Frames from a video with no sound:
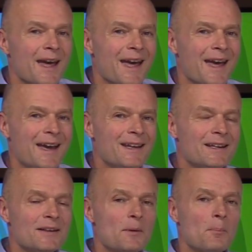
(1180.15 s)

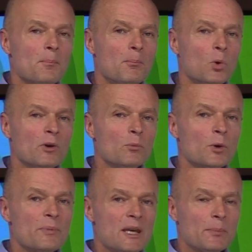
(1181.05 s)
And more and
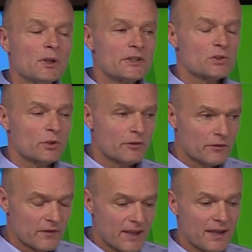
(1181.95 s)
more people are sort
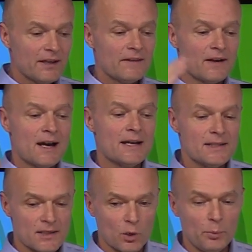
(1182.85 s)
of getting their
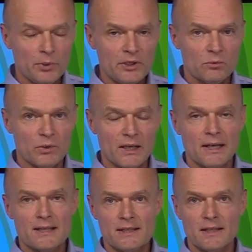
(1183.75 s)
eyes open and
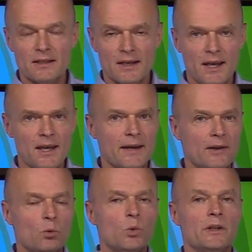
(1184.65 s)
realizing that, hey, I
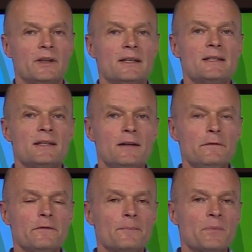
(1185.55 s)
don't want that
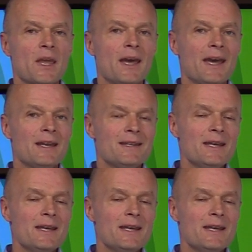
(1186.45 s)
stuff. And